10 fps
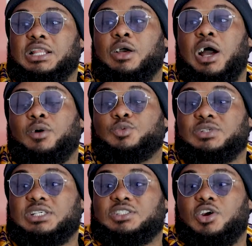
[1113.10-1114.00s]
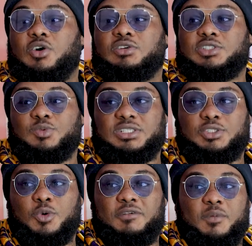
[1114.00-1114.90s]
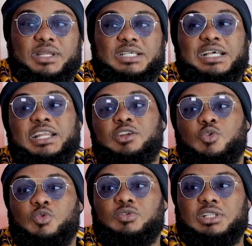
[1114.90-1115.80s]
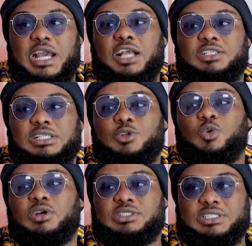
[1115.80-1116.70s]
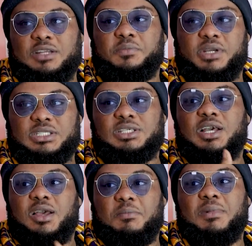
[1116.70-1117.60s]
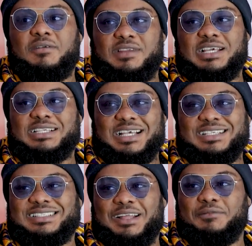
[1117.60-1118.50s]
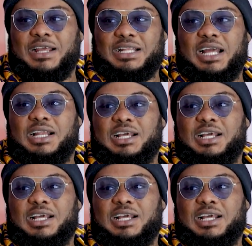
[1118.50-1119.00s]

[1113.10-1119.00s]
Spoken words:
I was with this girl. She was a Jehovah Witness. I didn't know they actually don't want to celebrate birthdays and stuff like that.